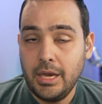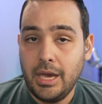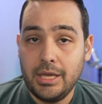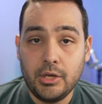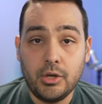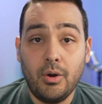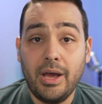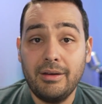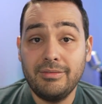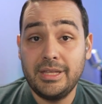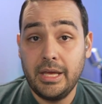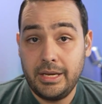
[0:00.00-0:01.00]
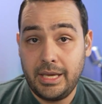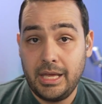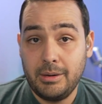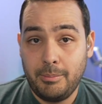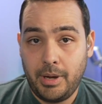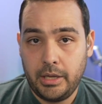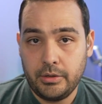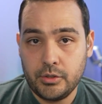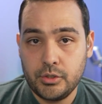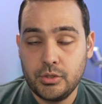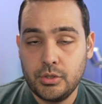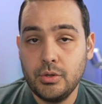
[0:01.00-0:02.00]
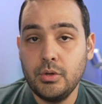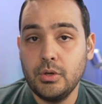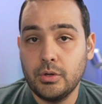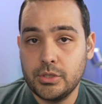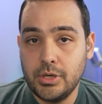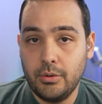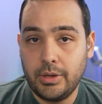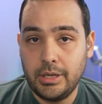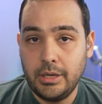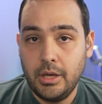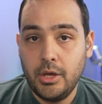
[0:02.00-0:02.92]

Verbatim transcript: and you don't have dedicated miners to your token,